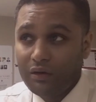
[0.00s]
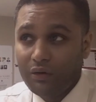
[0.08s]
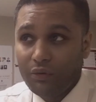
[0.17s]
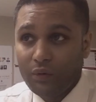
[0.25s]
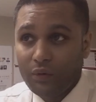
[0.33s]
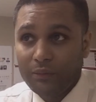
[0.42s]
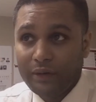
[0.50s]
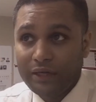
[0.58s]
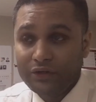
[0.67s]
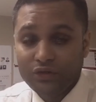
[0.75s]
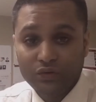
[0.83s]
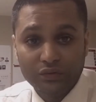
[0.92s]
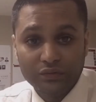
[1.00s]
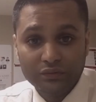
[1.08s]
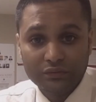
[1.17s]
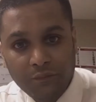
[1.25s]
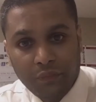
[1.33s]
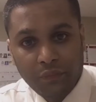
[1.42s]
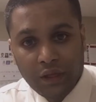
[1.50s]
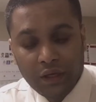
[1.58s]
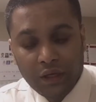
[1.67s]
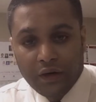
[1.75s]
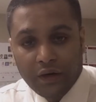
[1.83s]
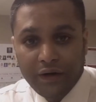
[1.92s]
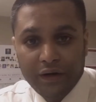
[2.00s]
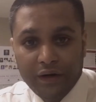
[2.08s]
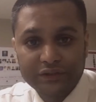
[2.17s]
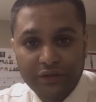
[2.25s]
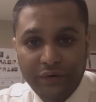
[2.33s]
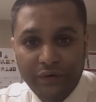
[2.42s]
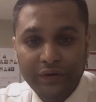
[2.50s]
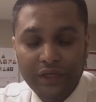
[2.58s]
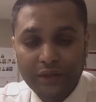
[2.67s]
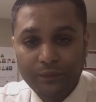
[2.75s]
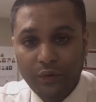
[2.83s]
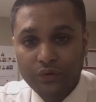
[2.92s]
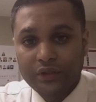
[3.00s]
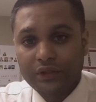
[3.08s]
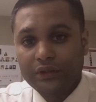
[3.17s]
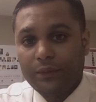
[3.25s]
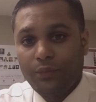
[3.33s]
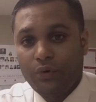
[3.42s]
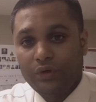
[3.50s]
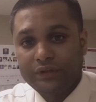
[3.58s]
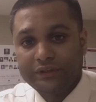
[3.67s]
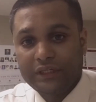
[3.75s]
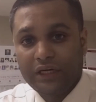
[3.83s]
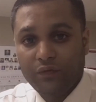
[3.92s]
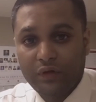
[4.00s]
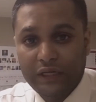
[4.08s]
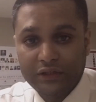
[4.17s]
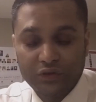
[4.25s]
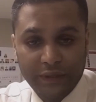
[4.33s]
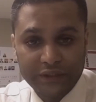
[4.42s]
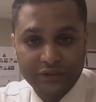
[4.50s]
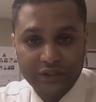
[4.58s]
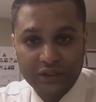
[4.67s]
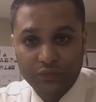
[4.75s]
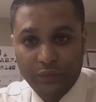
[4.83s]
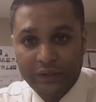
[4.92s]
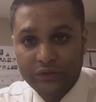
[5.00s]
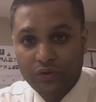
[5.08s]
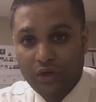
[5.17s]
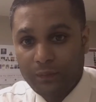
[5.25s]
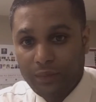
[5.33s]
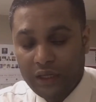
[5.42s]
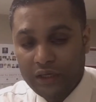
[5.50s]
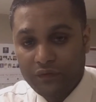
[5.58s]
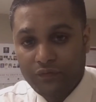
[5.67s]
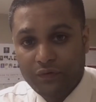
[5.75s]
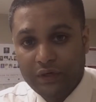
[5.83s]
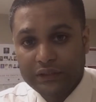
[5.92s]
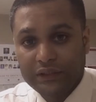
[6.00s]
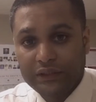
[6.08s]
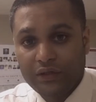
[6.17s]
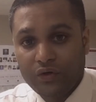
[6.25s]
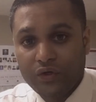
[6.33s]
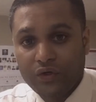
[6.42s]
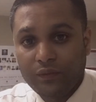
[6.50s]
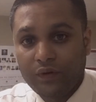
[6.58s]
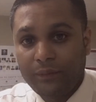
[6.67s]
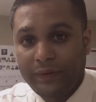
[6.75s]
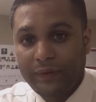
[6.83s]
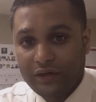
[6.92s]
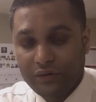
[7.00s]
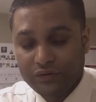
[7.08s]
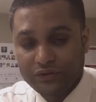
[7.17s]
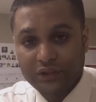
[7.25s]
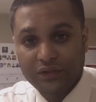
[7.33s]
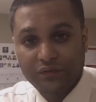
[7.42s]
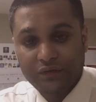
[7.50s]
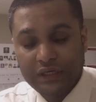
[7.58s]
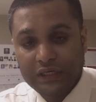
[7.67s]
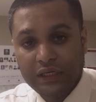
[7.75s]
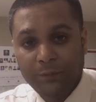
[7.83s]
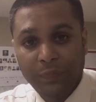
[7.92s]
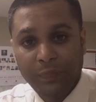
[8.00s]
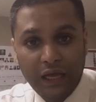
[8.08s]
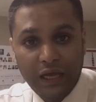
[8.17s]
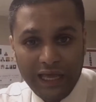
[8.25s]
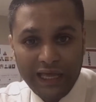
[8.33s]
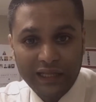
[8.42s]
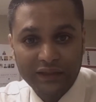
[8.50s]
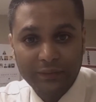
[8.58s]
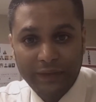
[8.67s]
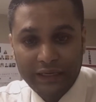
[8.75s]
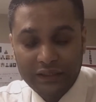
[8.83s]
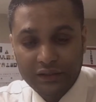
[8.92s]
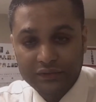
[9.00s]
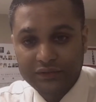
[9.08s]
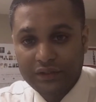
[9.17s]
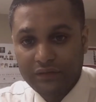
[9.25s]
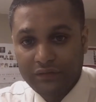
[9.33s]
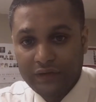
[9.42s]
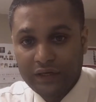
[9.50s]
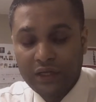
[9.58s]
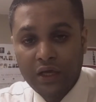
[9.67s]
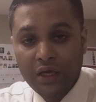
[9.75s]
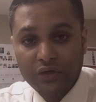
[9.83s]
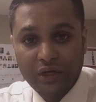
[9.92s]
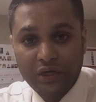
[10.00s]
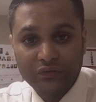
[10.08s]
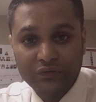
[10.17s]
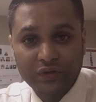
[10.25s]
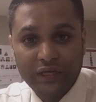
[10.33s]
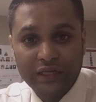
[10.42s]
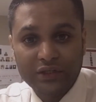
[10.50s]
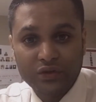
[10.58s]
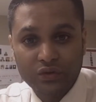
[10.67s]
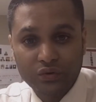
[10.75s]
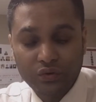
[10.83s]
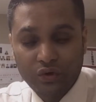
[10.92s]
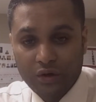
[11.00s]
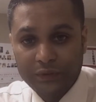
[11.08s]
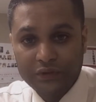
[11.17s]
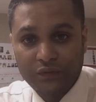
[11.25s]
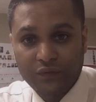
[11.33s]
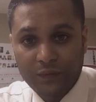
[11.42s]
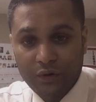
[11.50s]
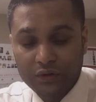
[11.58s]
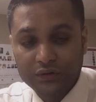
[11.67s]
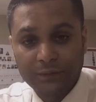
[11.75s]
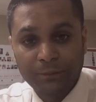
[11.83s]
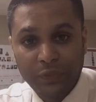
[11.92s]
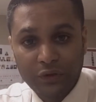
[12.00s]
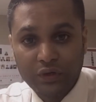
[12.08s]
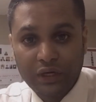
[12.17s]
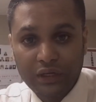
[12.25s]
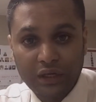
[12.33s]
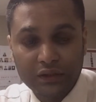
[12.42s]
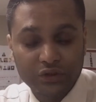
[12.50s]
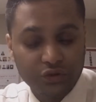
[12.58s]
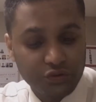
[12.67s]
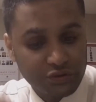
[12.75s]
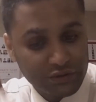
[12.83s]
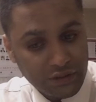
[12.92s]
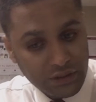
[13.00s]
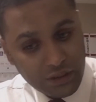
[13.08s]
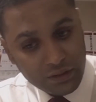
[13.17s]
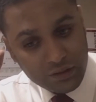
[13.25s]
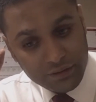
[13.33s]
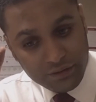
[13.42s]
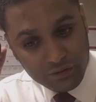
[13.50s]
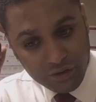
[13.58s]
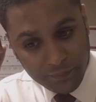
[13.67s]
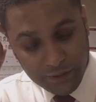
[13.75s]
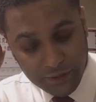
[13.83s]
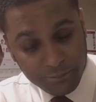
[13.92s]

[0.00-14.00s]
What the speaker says: 1:2. Here is the very important point that I would like to mention is when you are applying for the no criminal background certificate and the medical certificate, you have to get 2 copies for both. You cannot use the color copy.